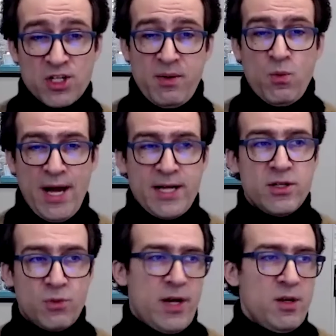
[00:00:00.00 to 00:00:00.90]
I go, why
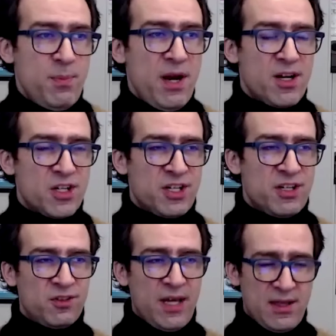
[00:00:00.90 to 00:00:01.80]
are you bearish?
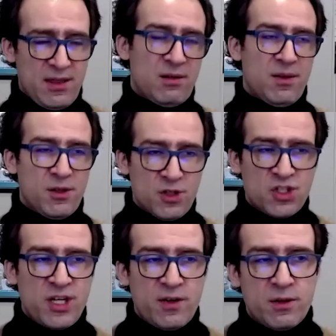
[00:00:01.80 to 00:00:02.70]
Because and their
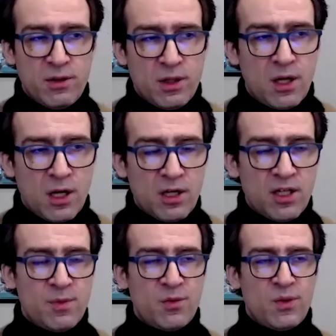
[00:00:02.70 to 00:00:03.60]
general
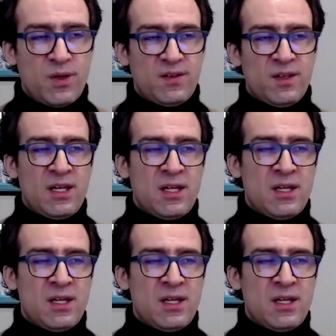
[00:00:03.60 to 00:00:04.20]
argument was,